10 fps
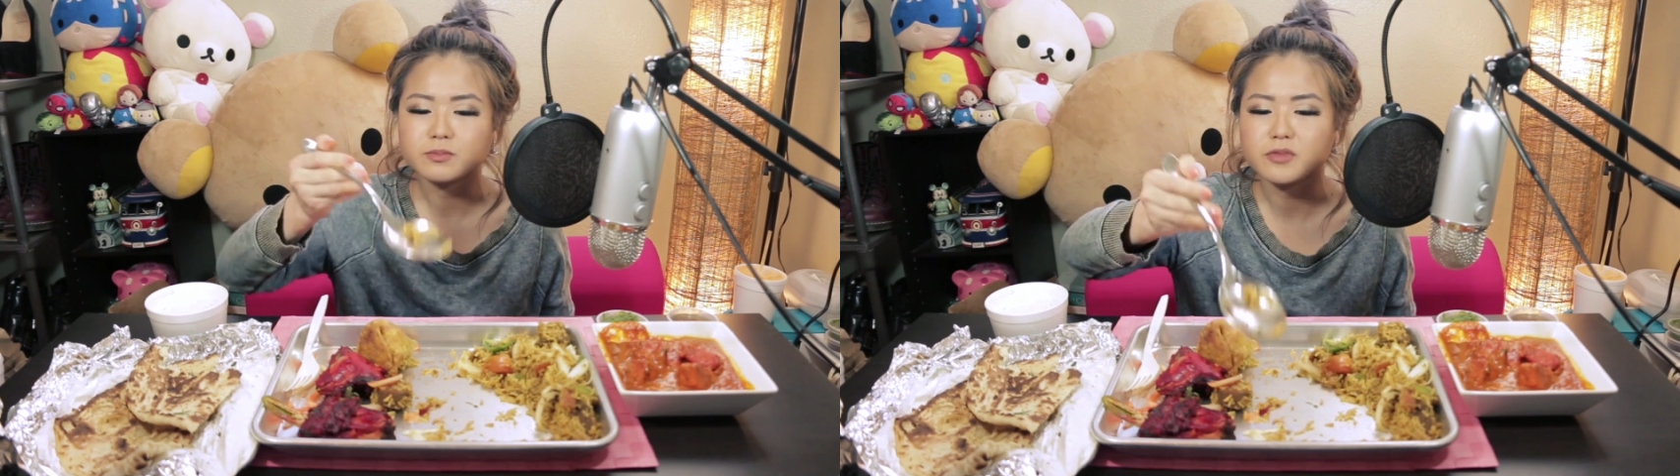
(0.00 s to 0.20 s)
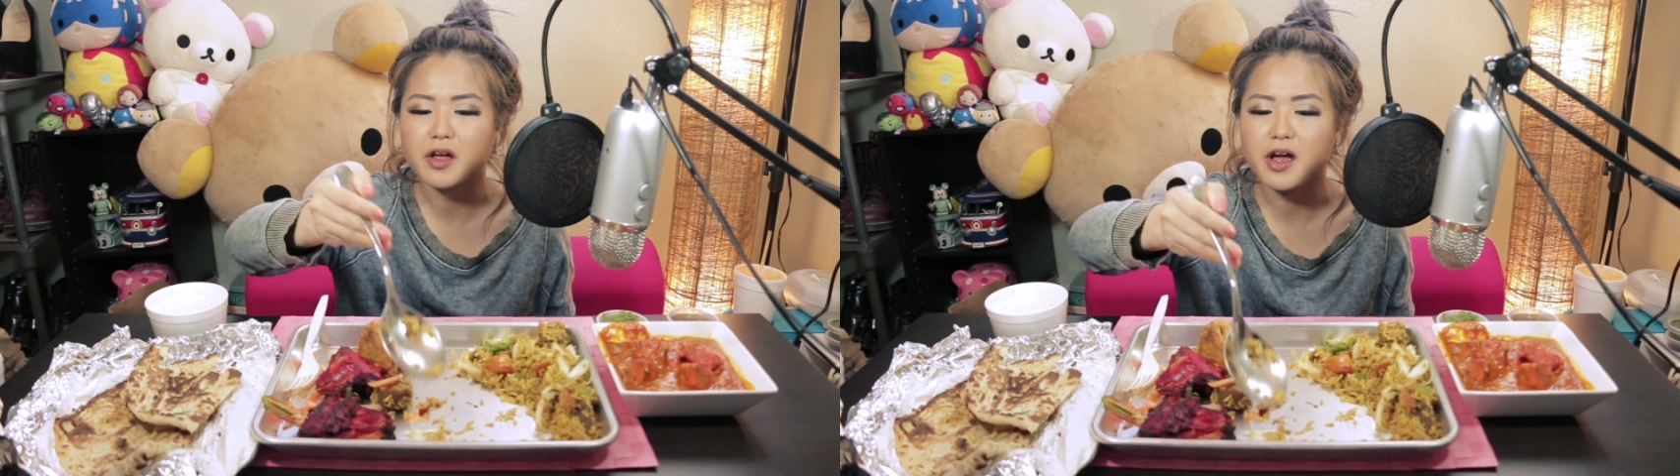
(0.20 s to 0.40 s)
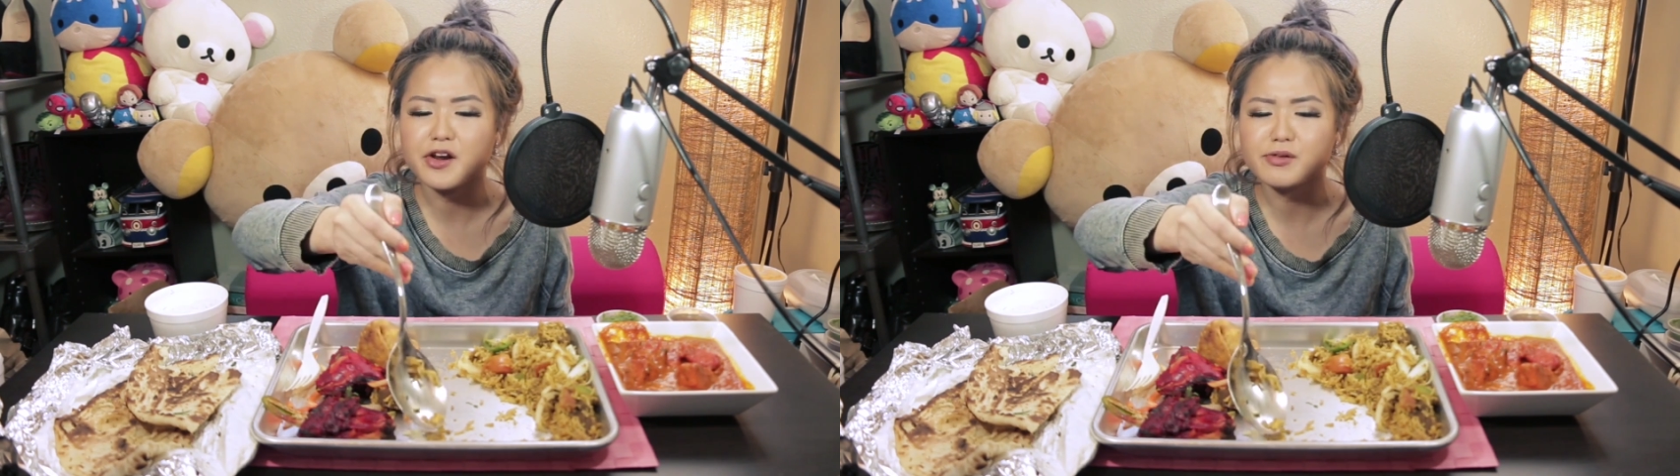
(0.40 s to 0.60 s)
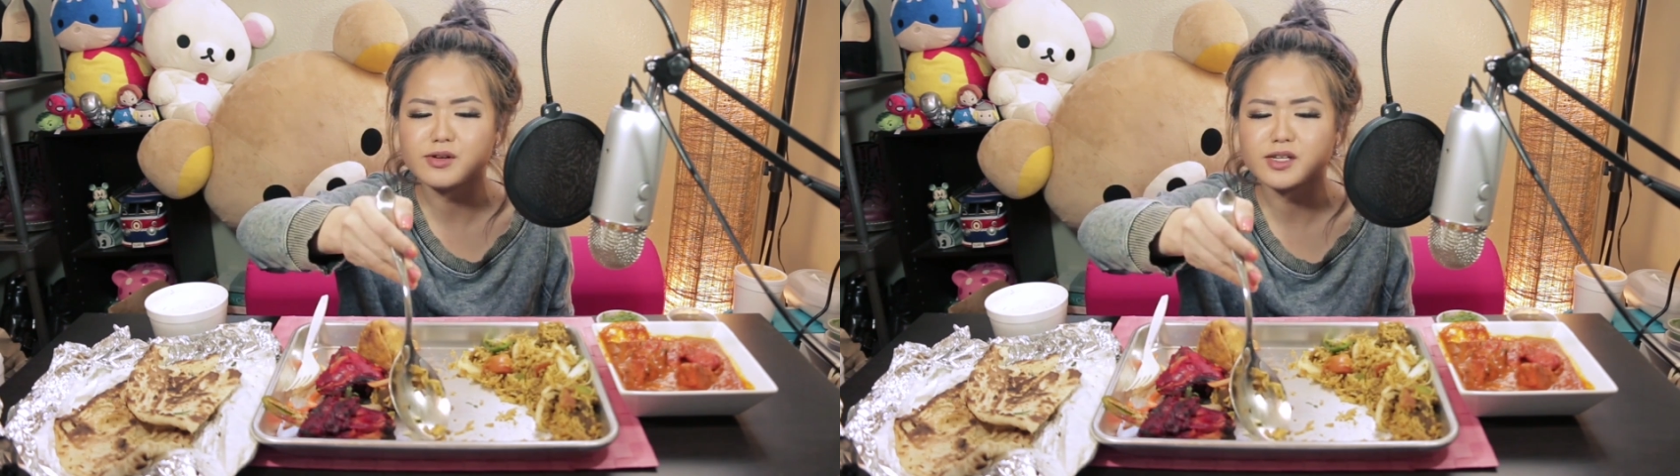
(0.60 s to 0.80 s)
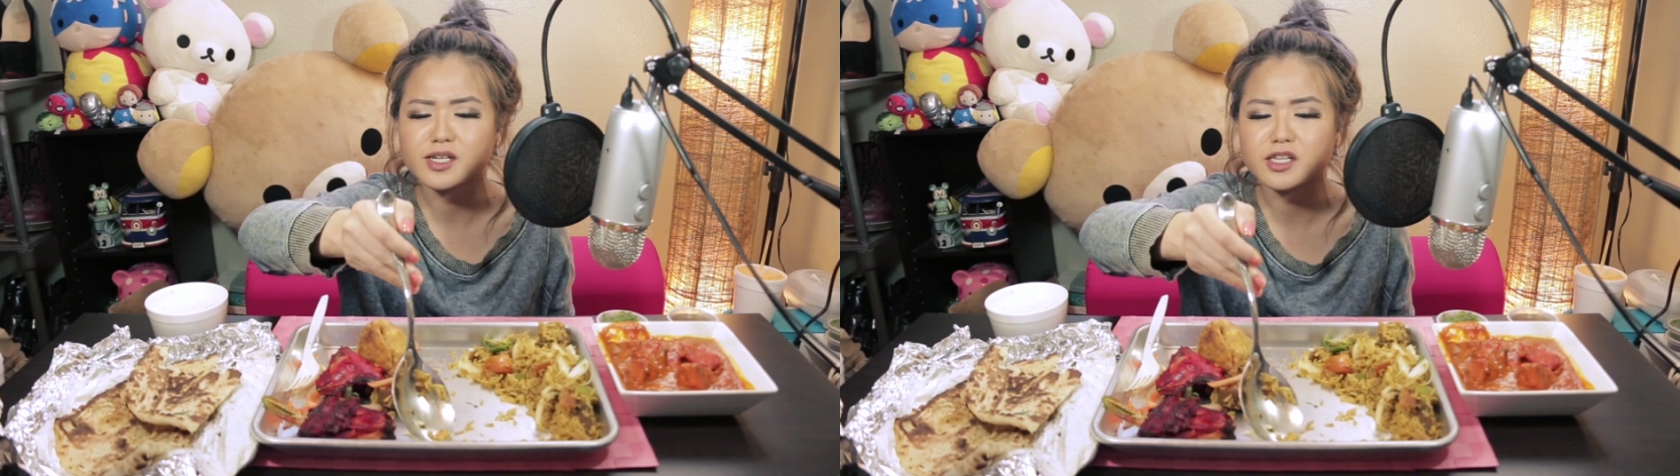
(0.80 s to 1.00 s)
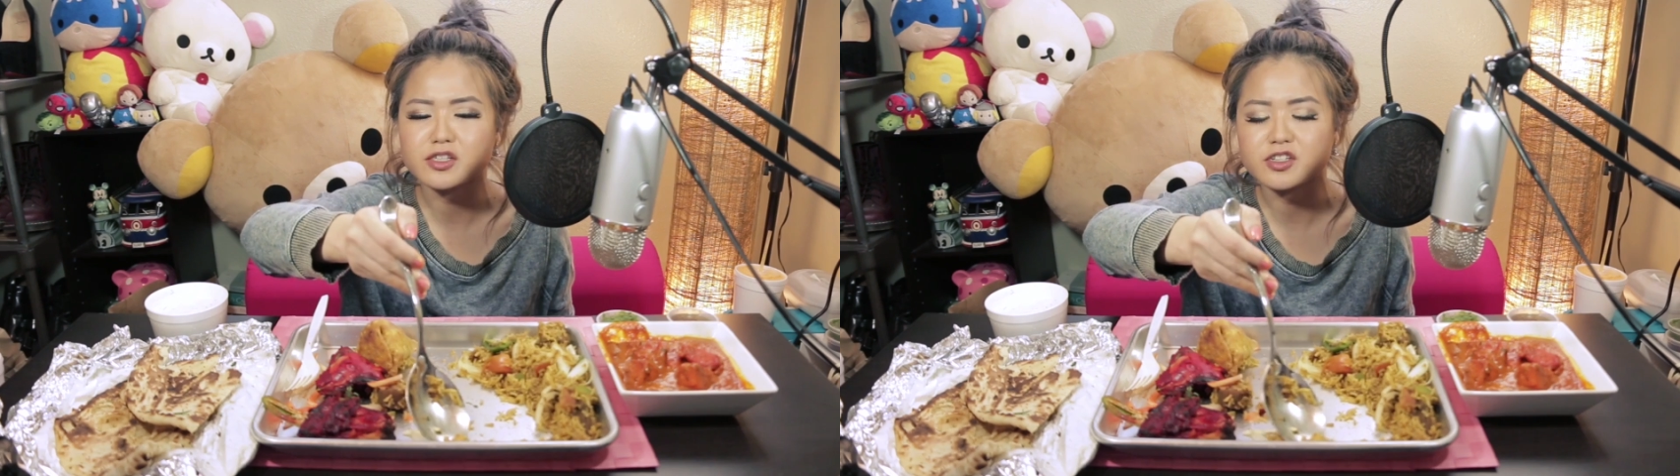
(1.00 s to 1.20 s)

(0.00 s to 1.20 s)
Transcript: Like I didn't really get to